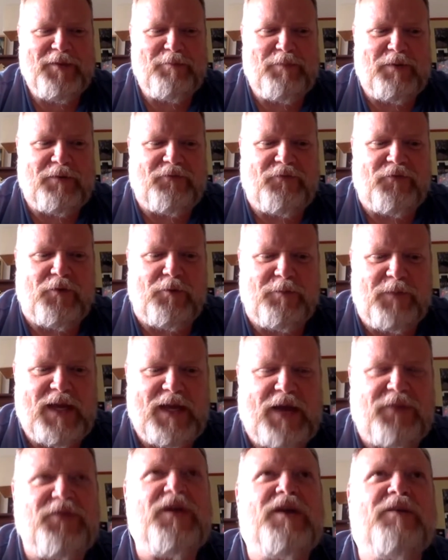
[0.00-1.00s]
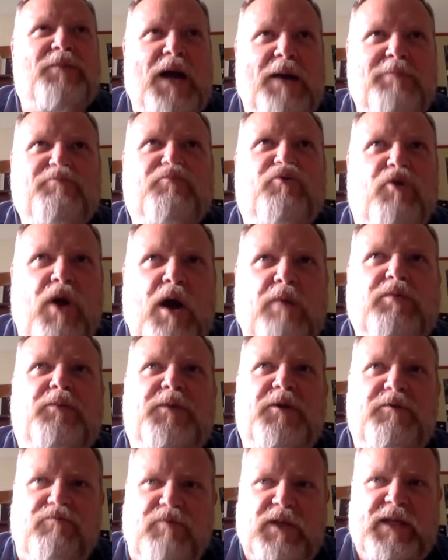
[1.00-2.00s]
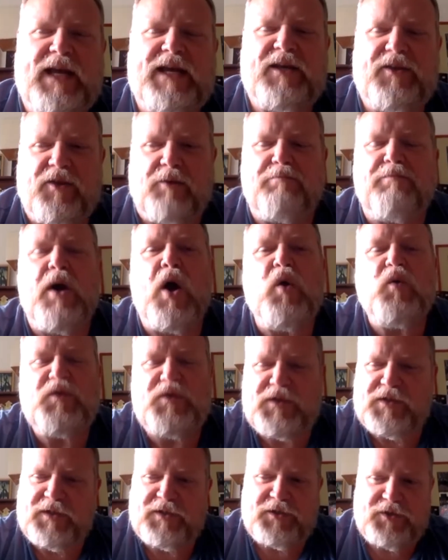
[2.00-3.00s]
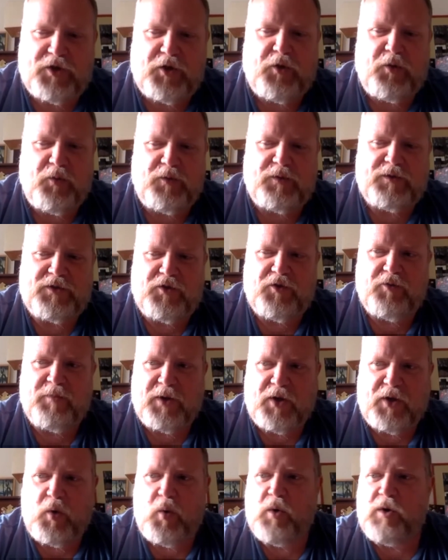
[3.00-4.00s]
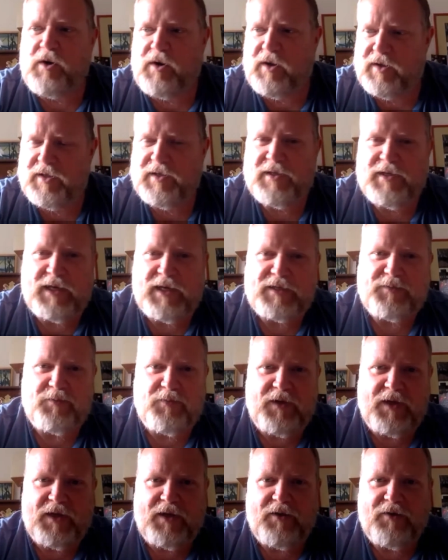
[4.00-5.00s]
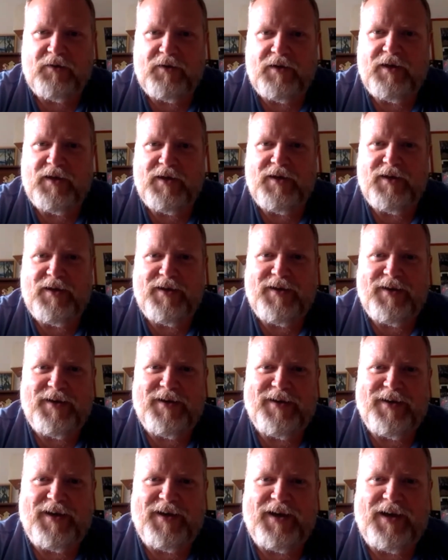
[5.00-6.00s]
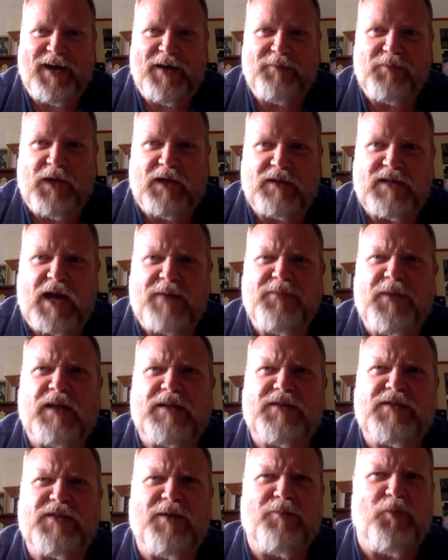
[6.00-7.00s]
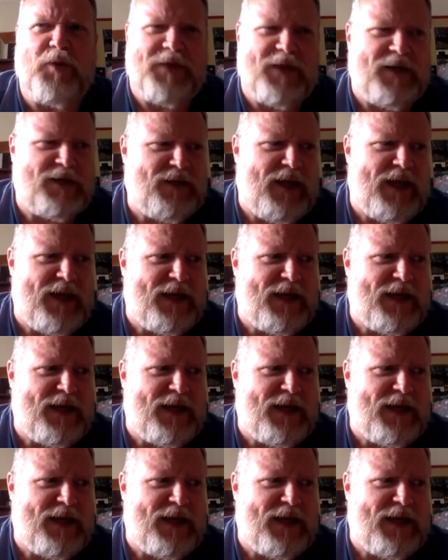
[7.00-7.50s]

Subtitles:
but for me, I think I'm probably relate the most to Bakura, as you know, I'm not someone that